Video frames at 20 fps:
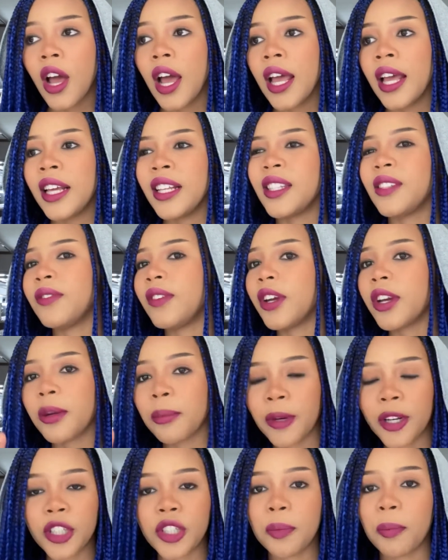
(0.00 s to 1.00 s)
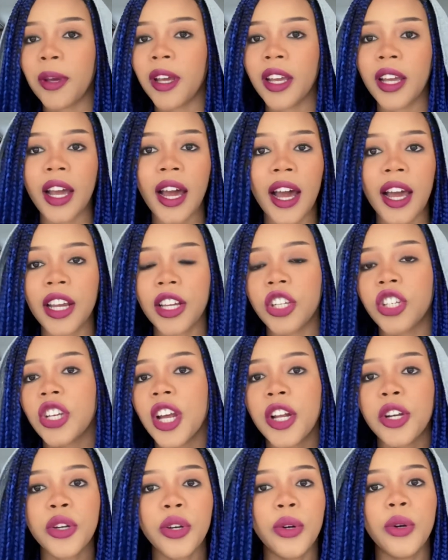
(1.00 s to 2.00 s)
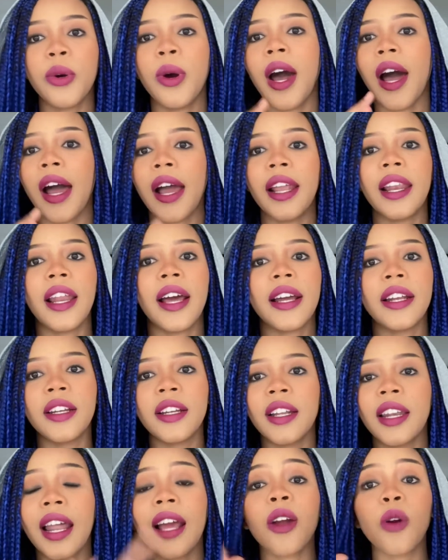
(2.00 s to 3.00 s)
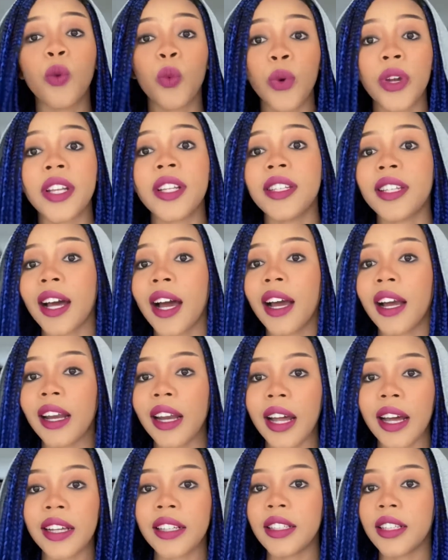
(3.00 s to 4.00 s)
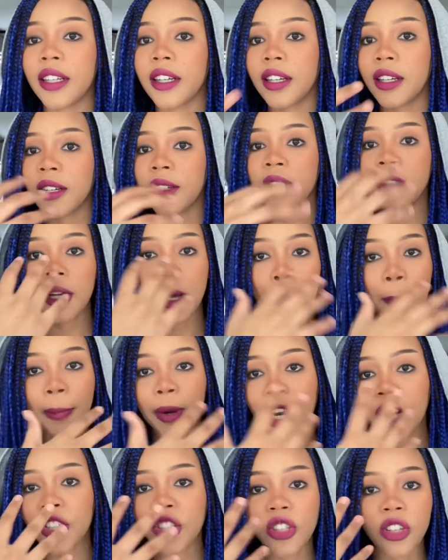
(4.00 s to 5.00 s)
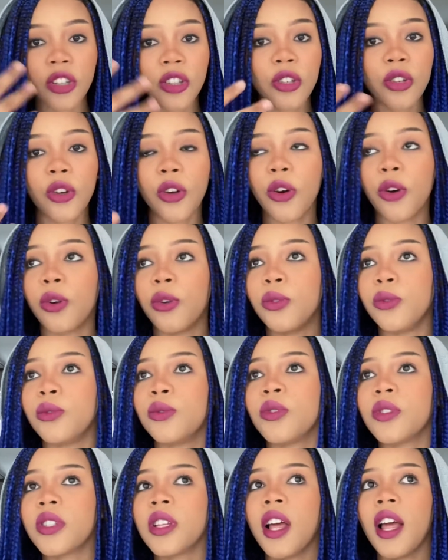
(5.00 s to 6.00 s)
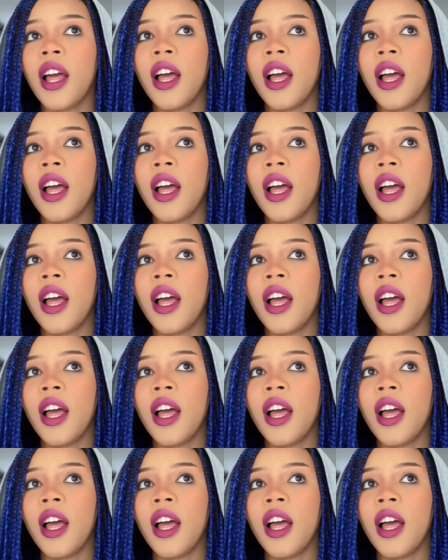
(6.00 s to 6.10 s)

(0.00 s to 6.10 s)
It's very much pink eyeshadow, eyeliner, like winged eyeliner, blush on the nose.